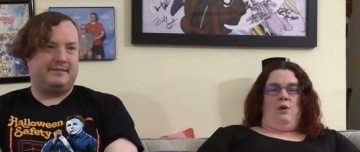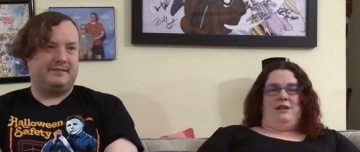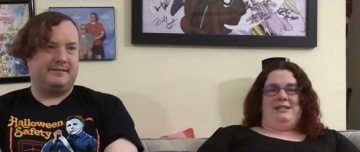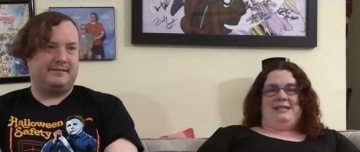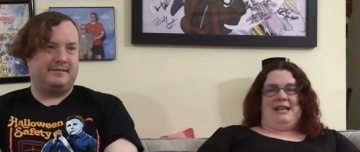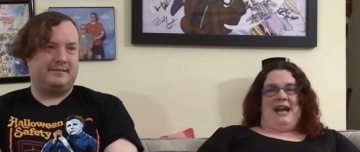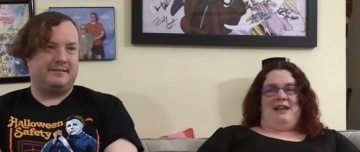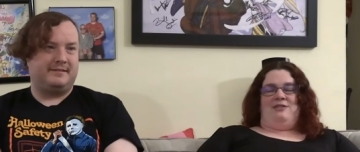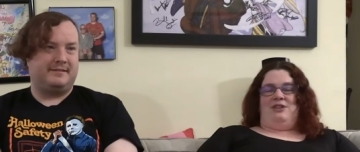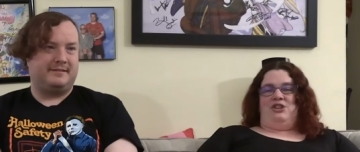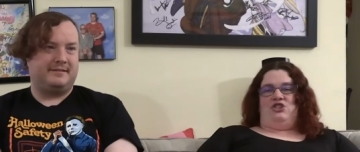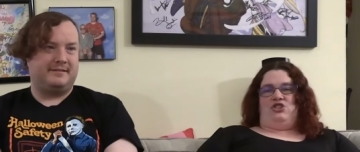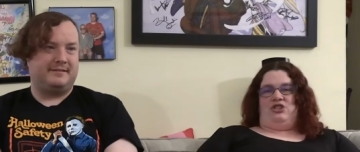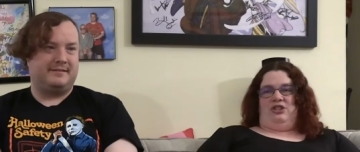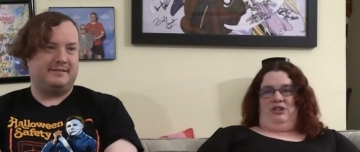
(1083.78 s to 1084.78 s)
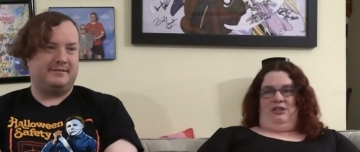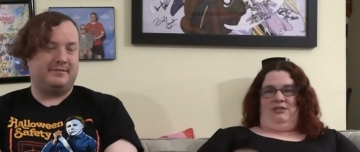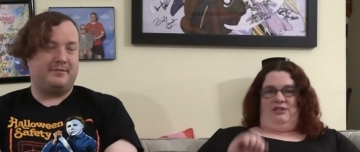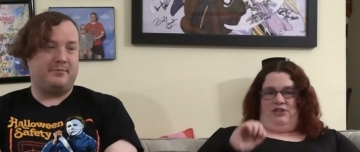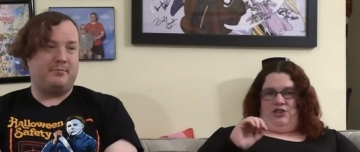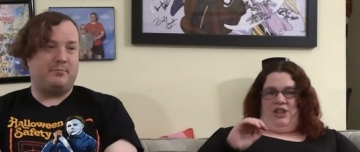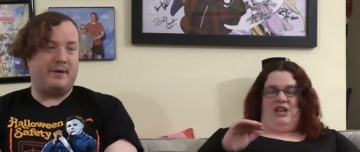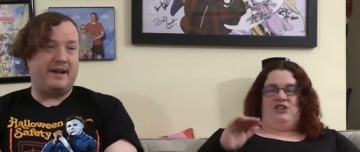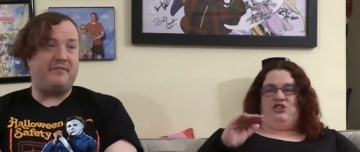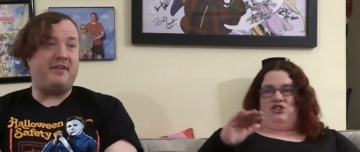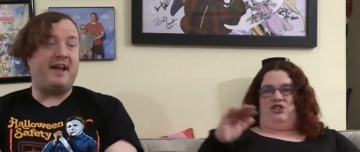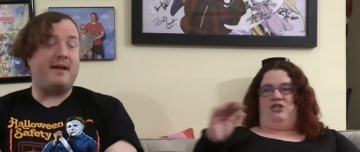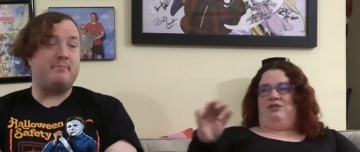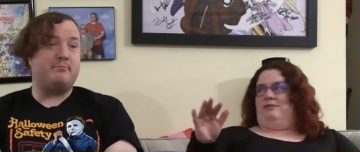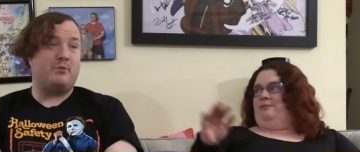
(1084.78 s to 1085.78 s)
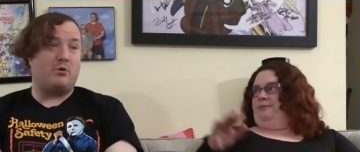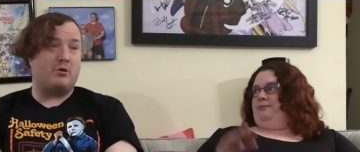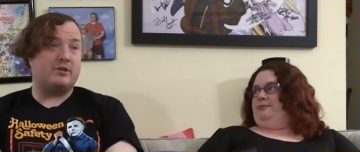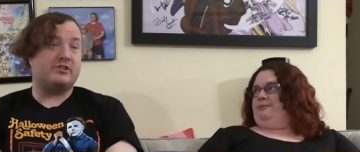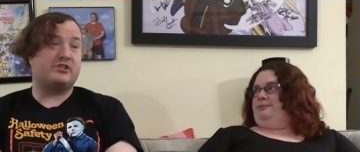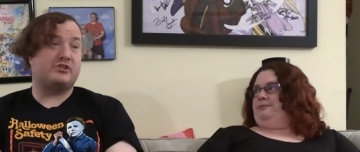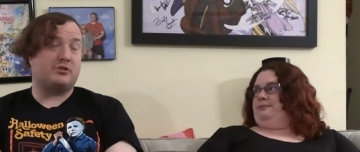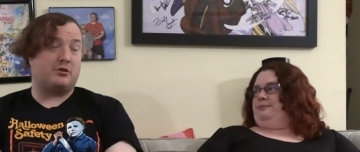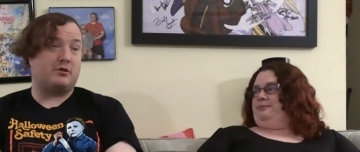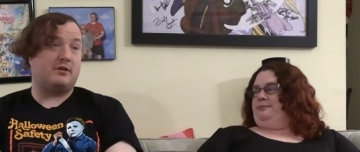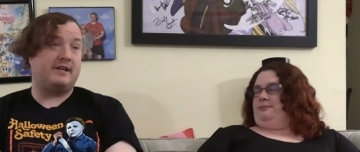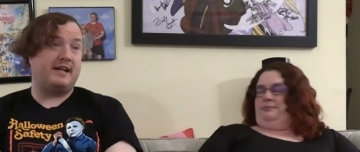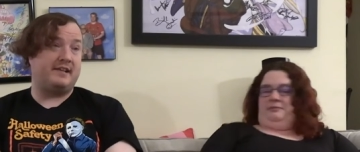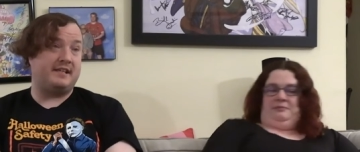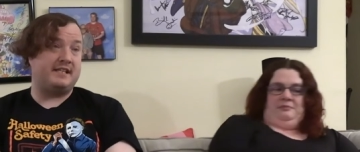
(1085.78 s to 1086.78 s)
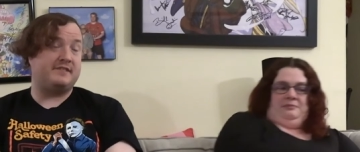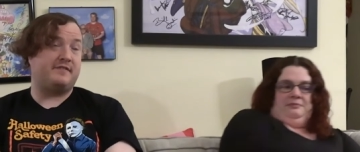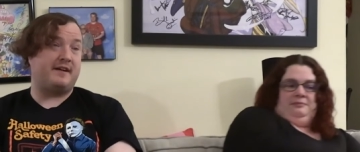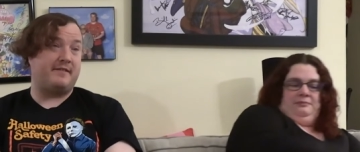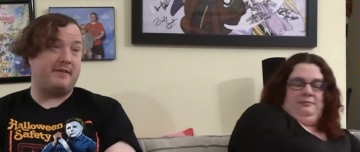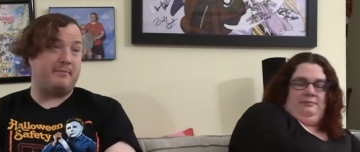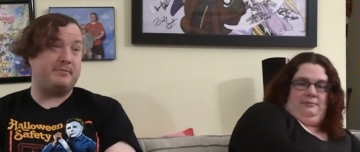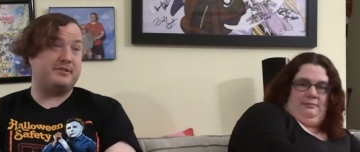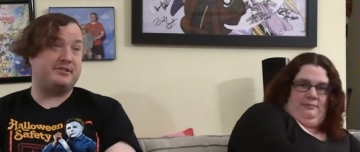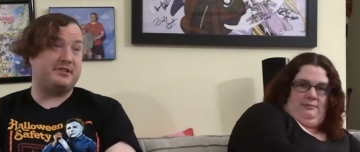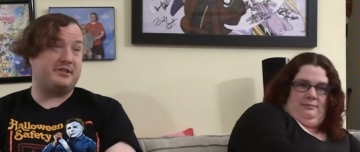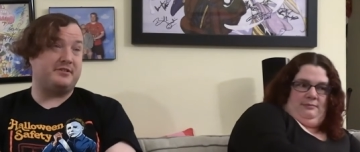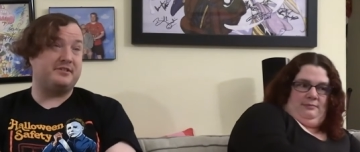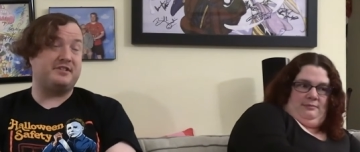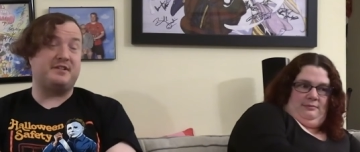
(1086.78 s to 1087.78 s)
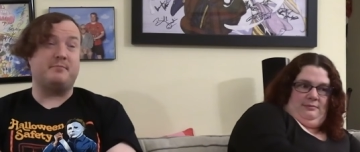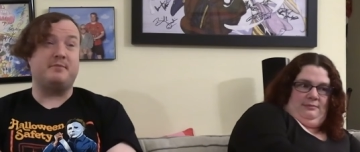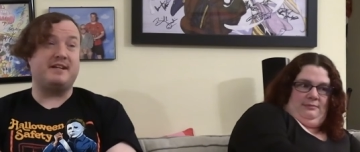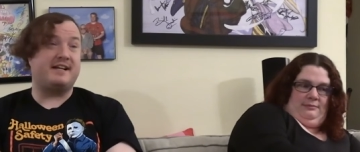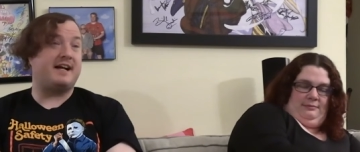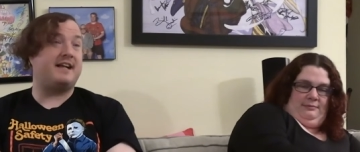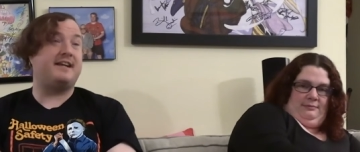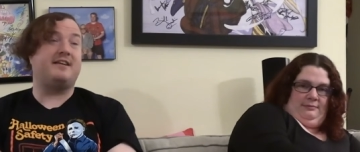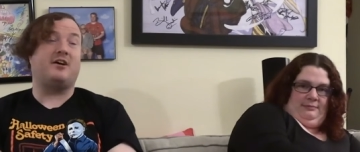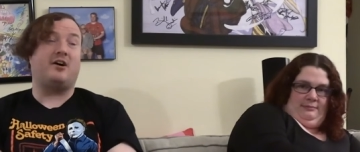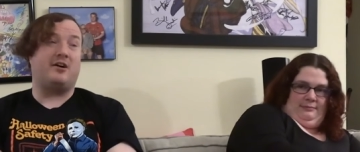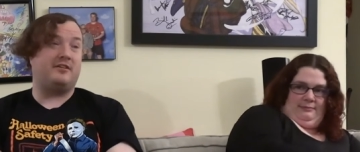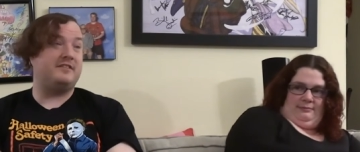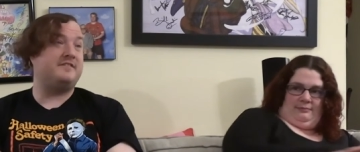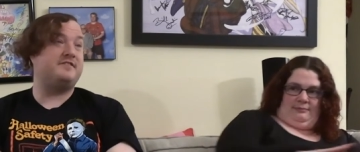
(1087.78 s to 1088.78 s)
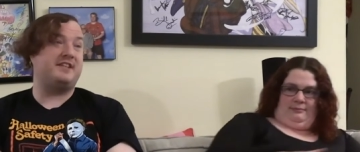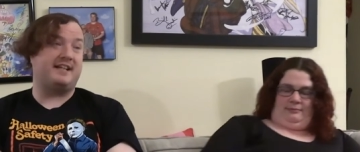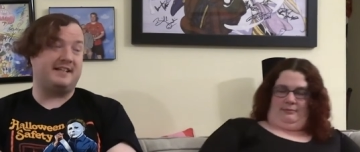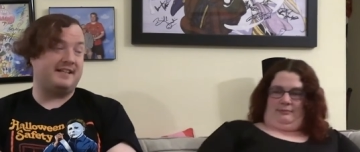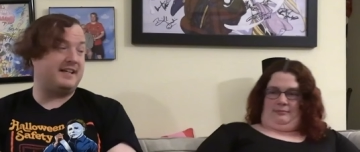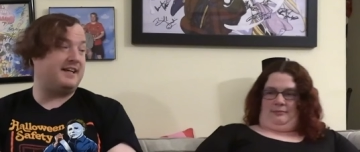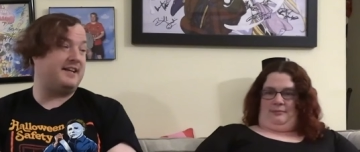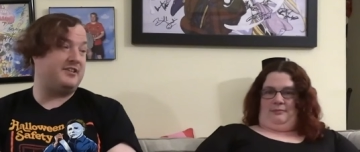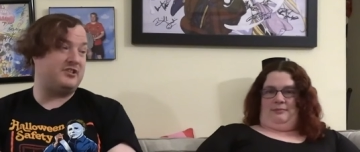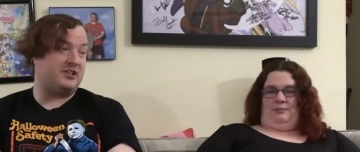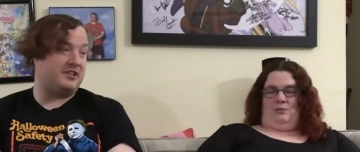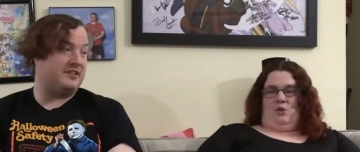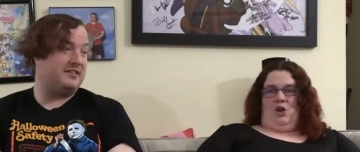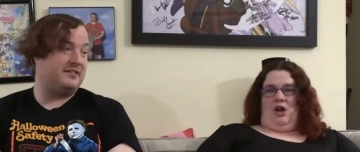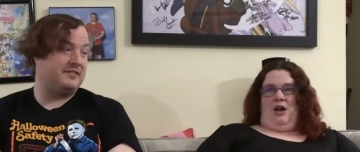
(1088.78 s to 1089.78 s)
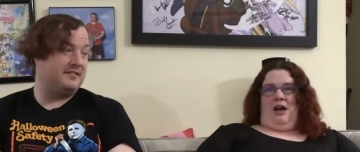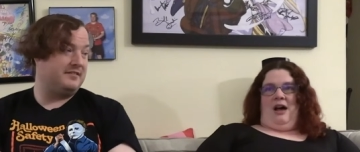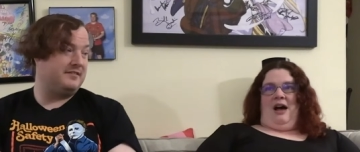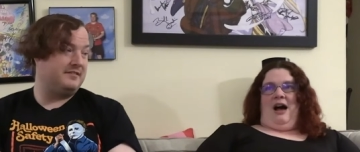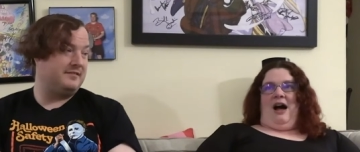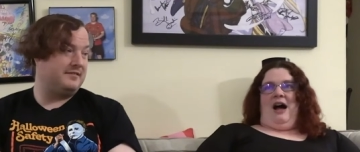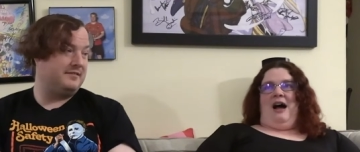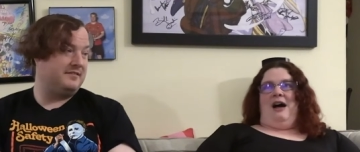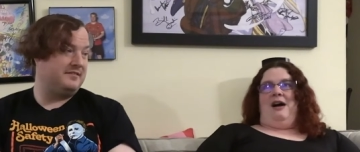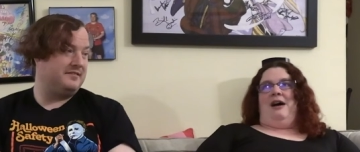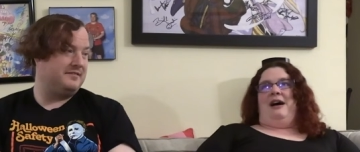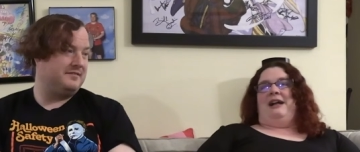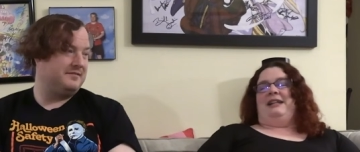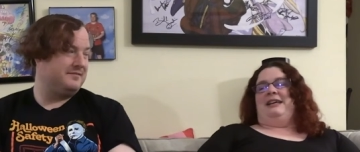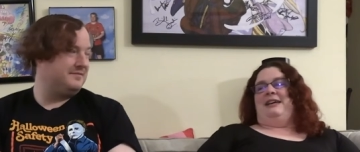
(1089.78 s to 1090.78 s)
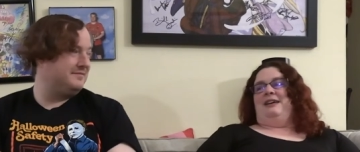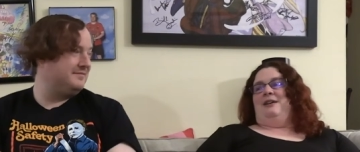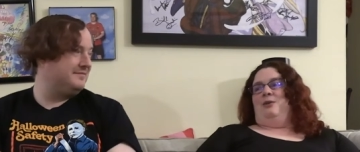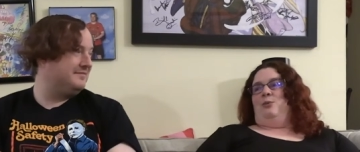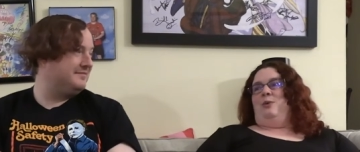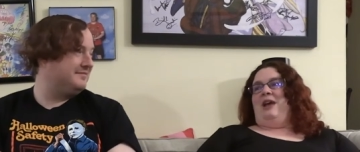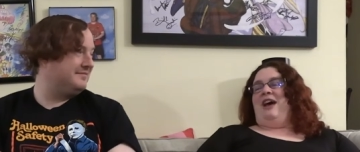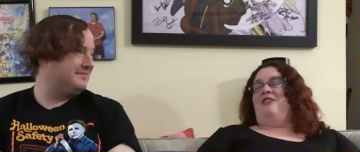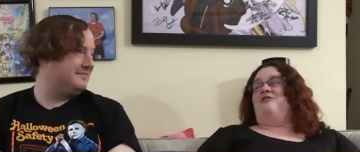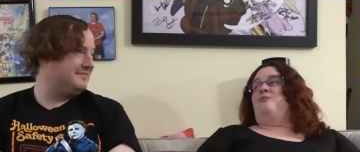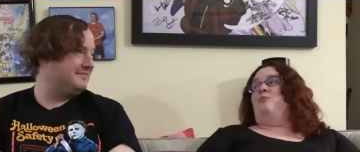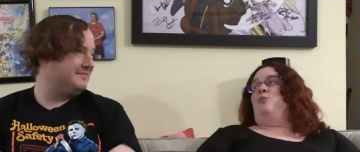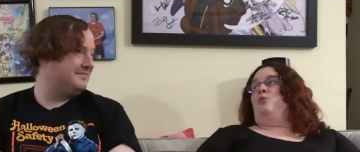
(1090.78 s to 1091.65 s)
Speaker 1: once again, these... These We've had more story in these five episodes than we got in all of Zenkaiger. Honey, we have